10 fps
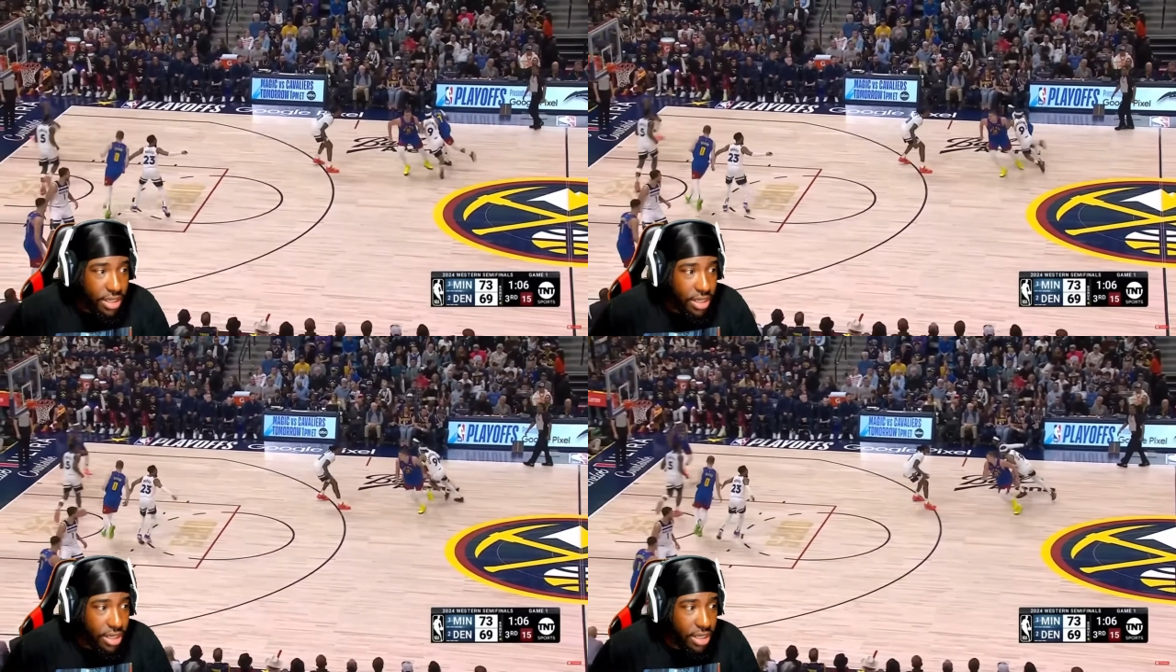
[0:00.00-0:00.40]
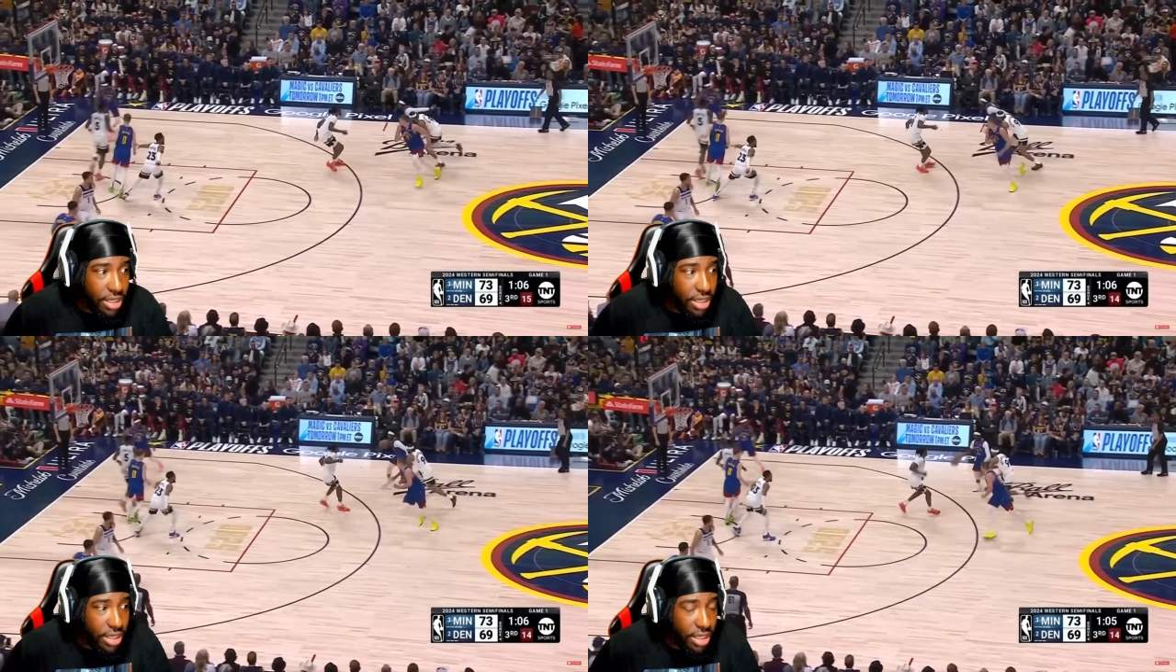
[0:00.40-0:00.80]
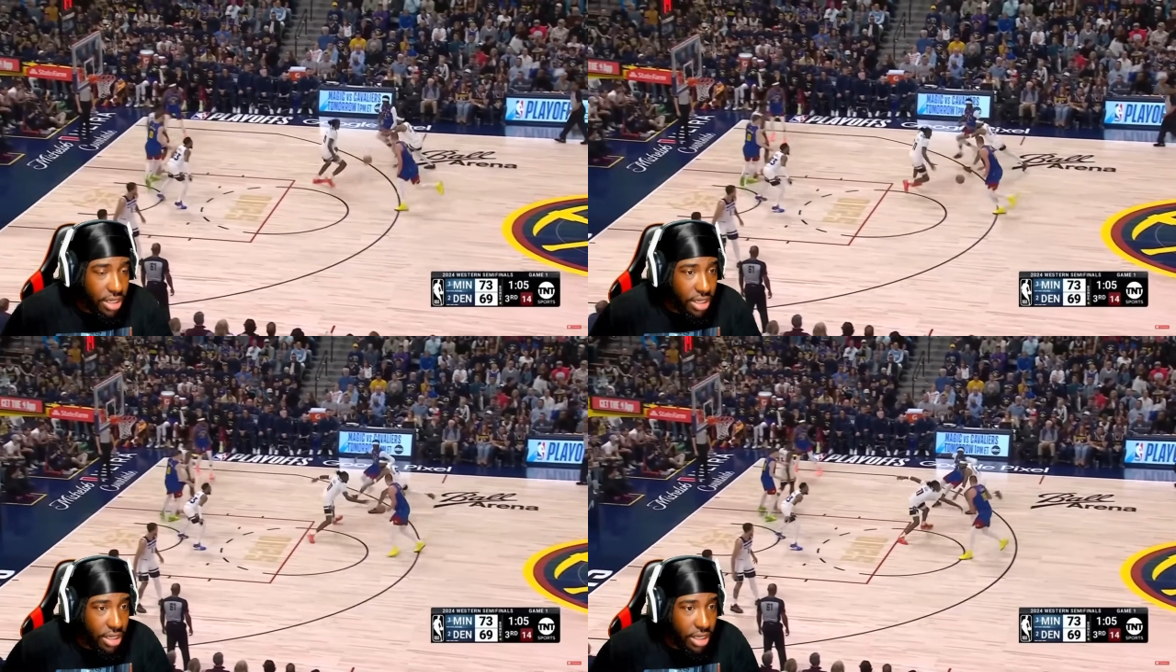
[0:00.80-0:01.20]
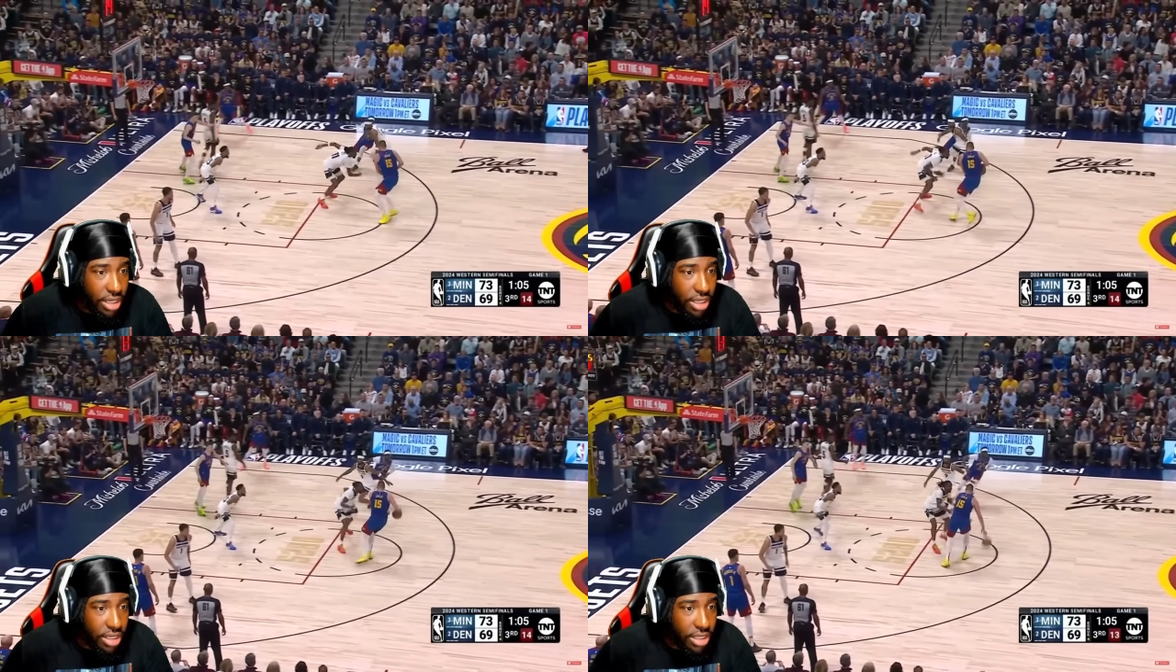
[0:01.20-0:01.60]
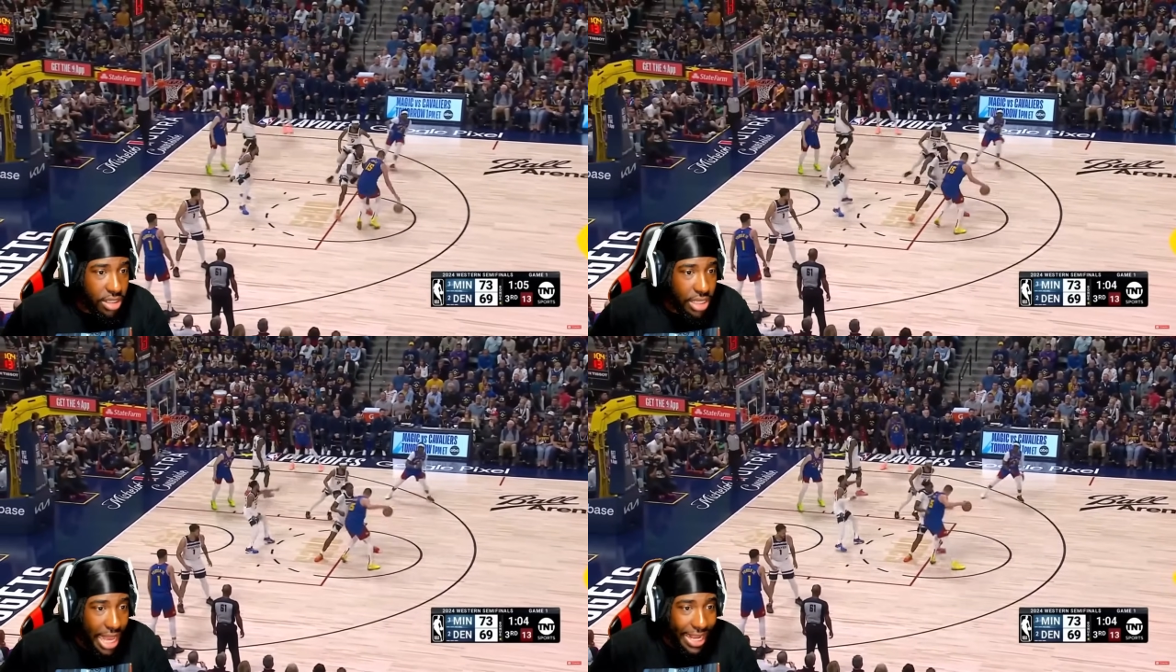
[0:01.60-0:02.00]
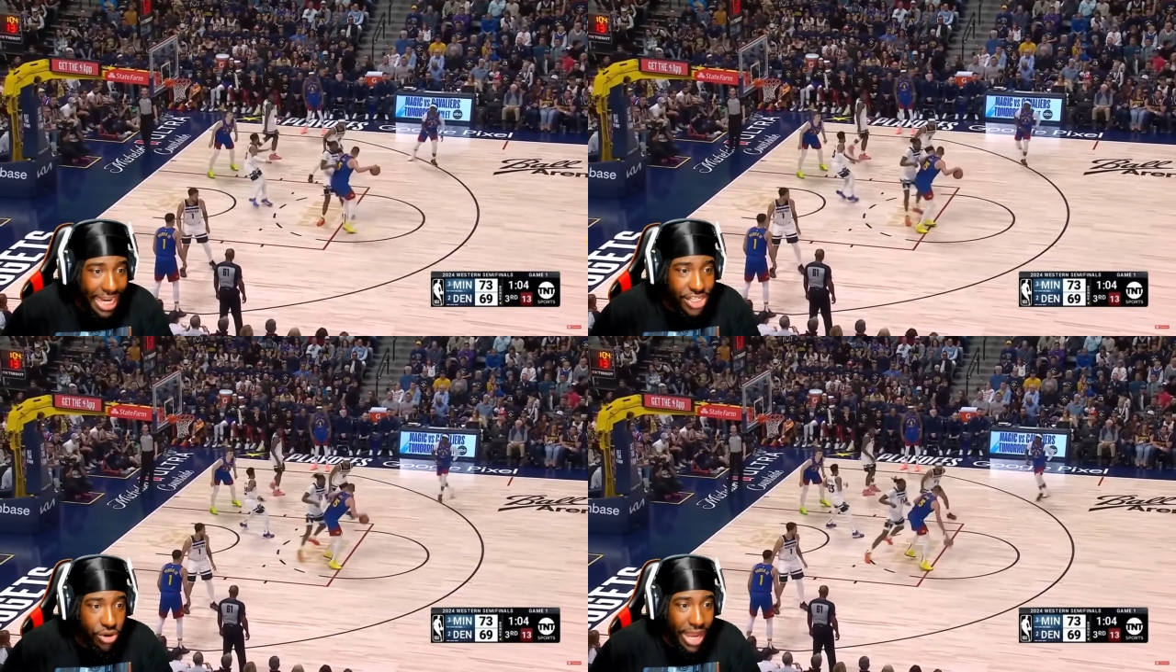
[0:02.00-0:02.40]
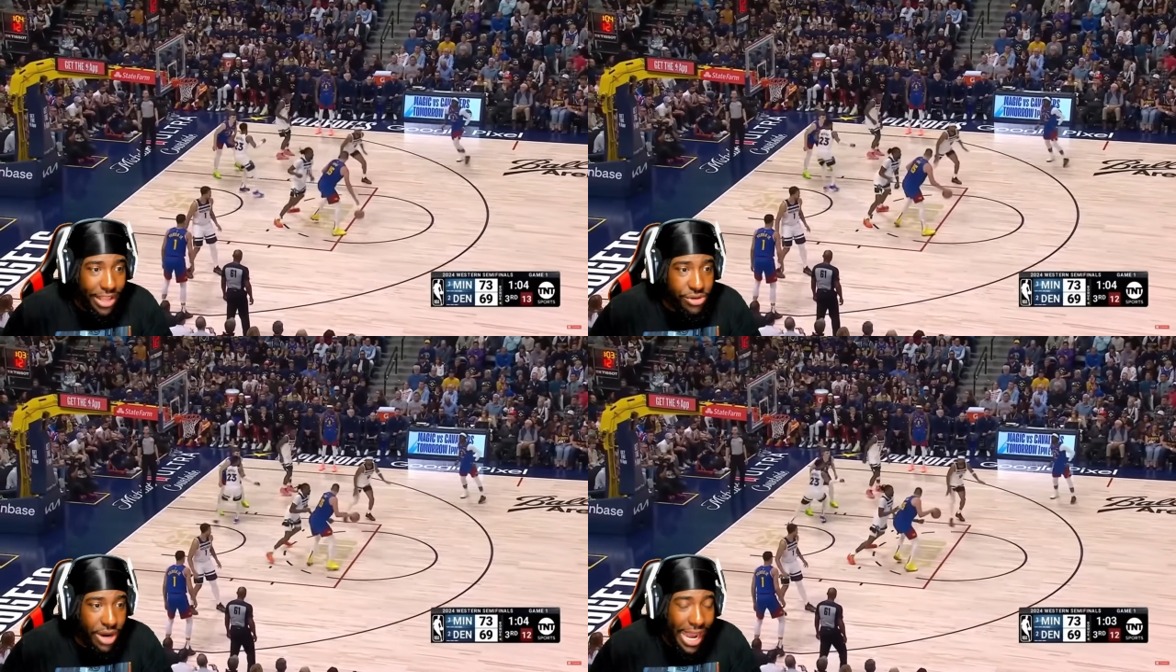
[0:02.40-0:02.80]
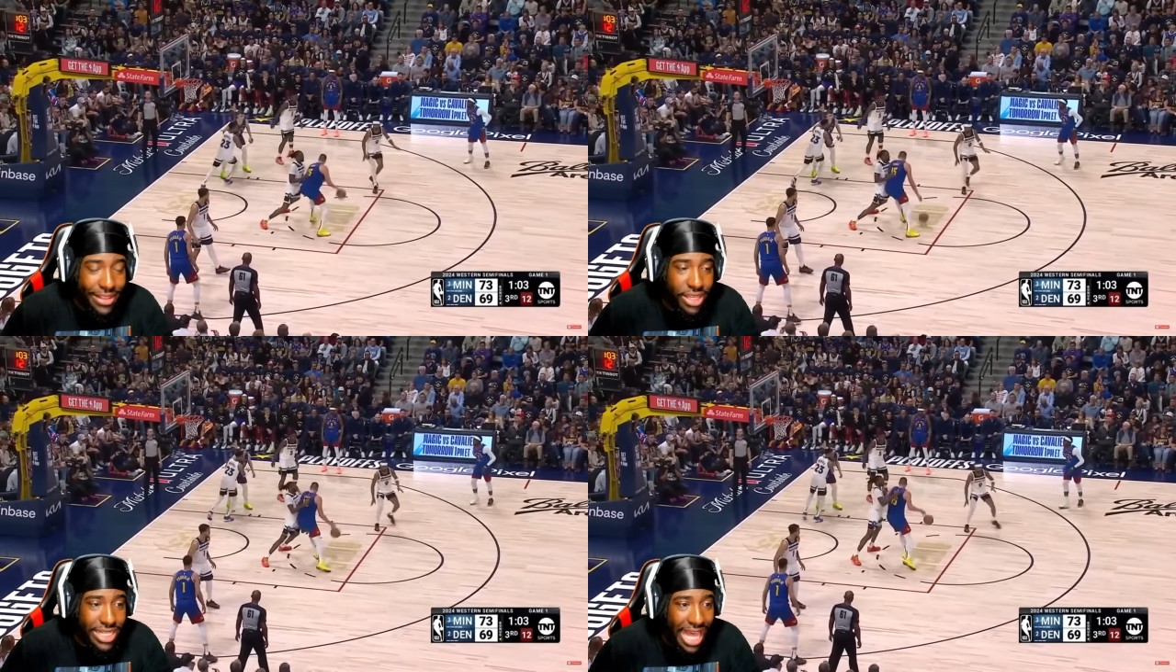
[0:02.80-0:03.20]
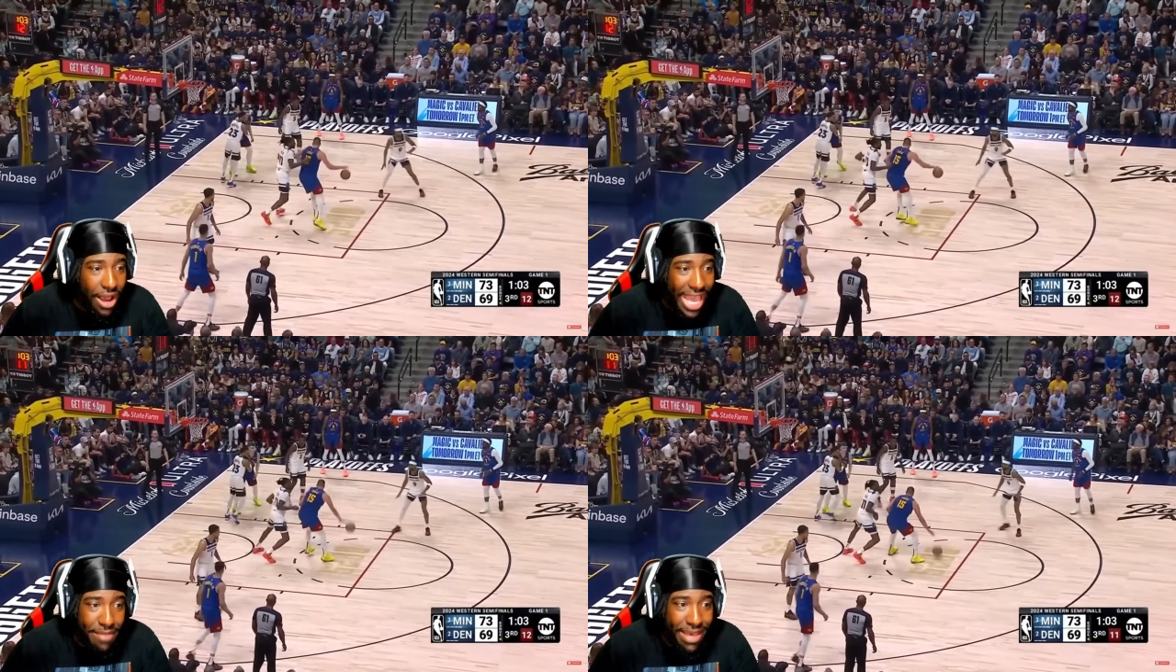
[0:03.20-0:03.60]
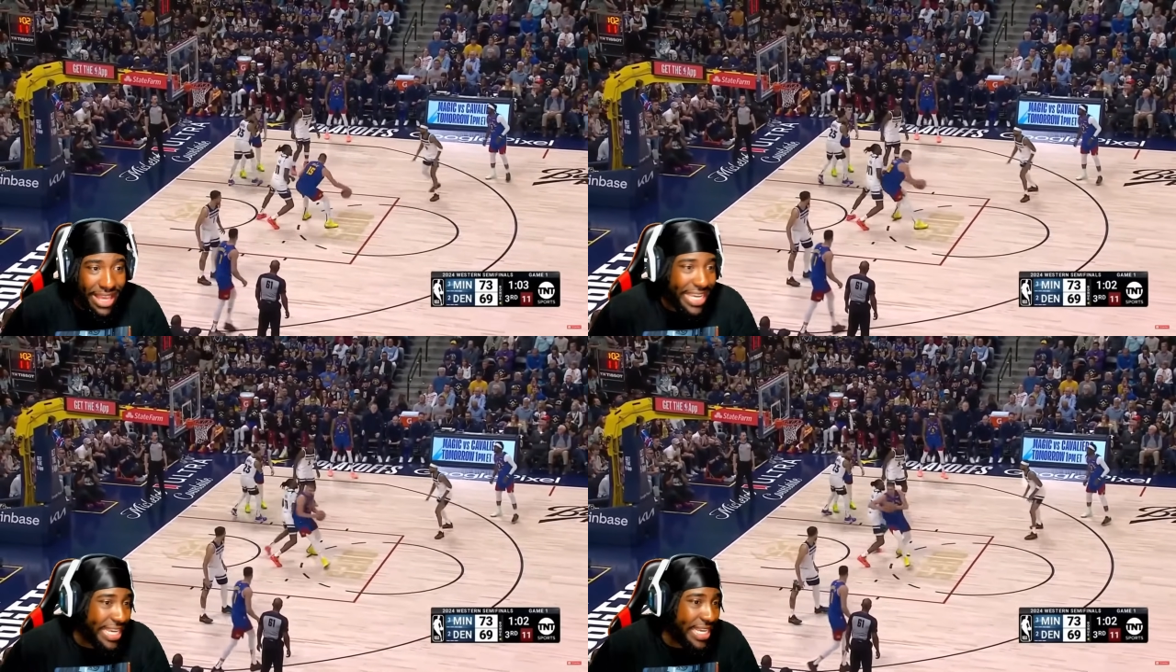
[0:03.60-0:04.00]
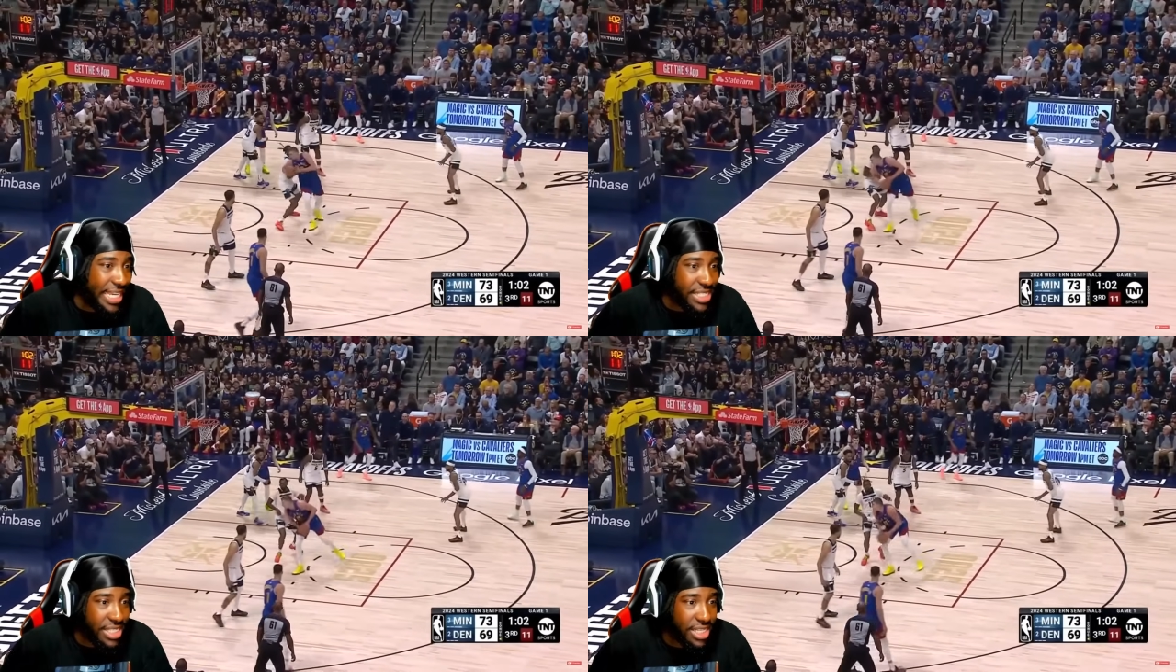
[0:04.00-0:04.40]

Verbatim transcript: Pretty play. A nine to one. I guess you're going to have to allow Ant-Man get his.